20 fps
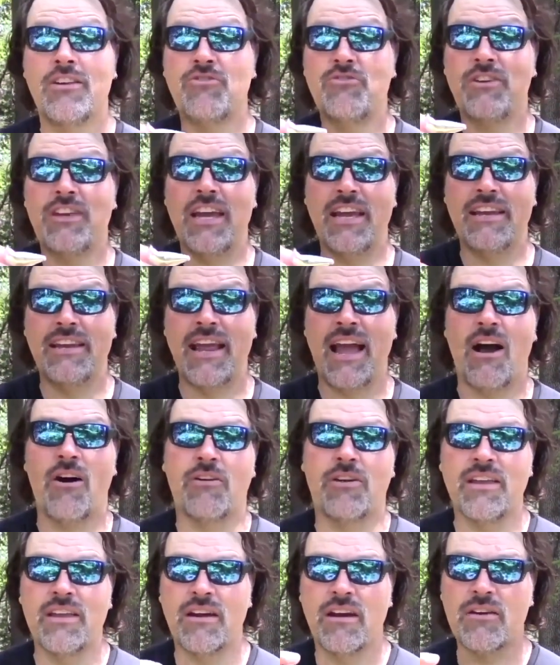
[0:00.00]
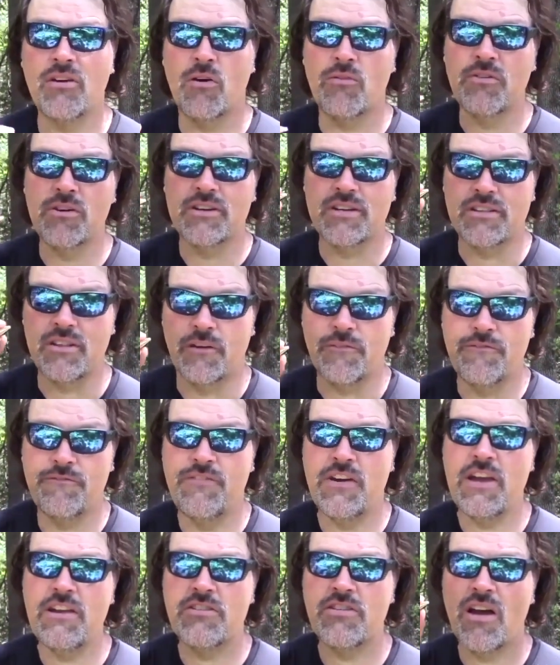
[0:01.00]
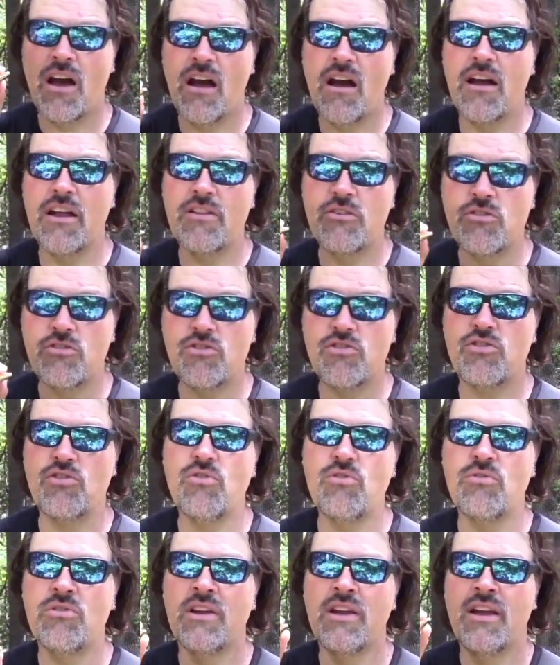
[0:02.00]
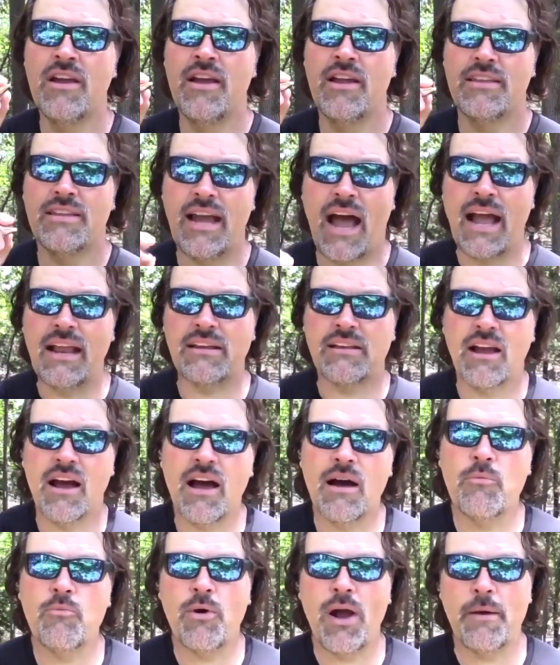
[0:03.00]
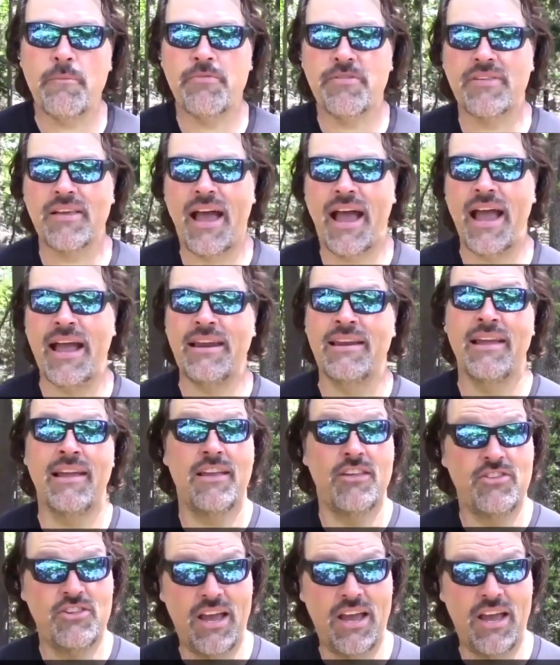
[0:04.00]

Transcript: Get your kit now. Get on over to the fishhuntshoot.com website,